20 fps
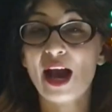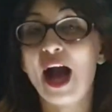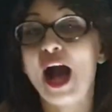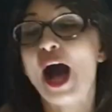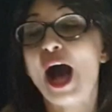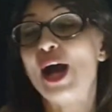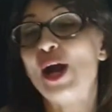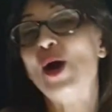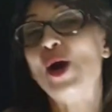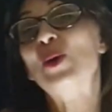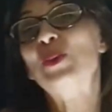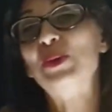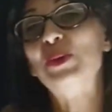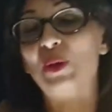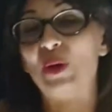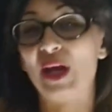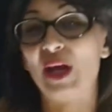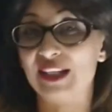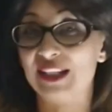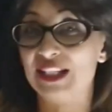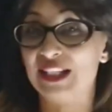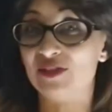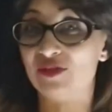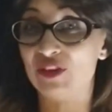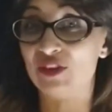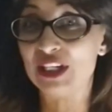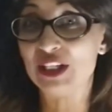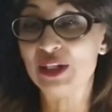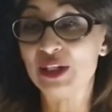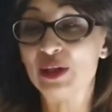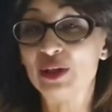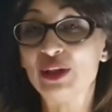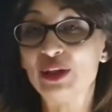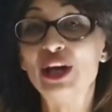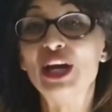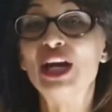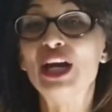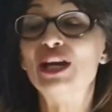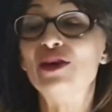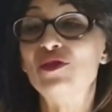I hope you like this video.
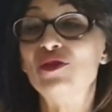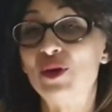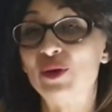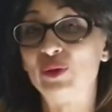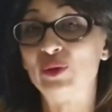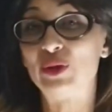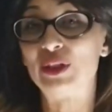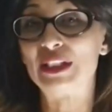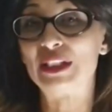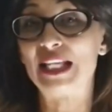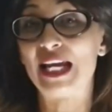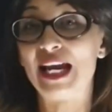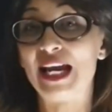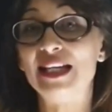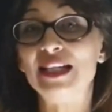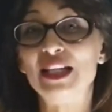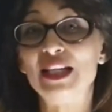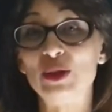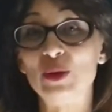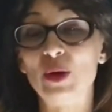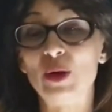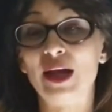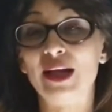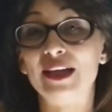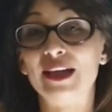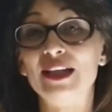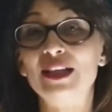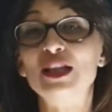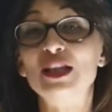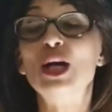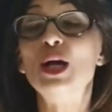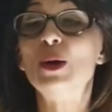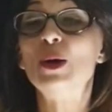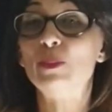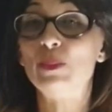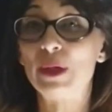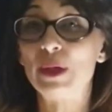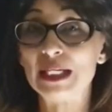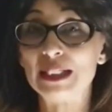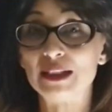If you understand and you like it,
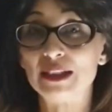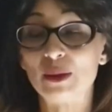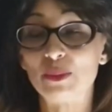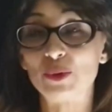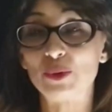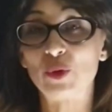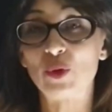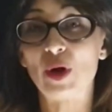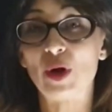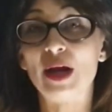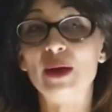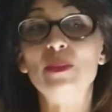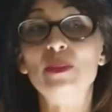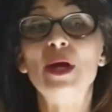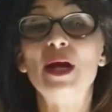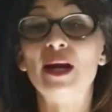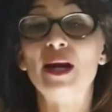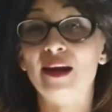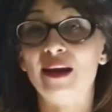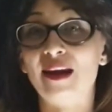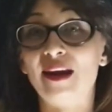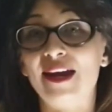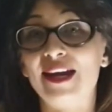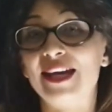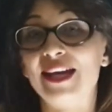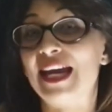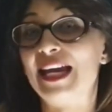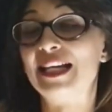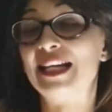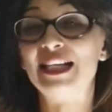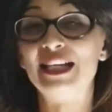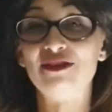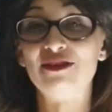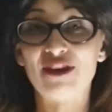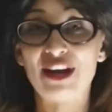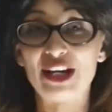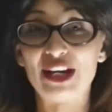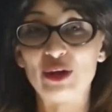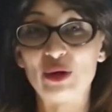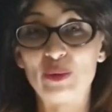please subscribe, like, and leave
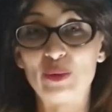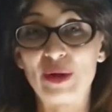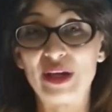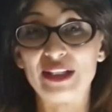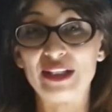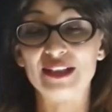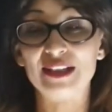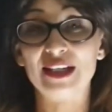any comment.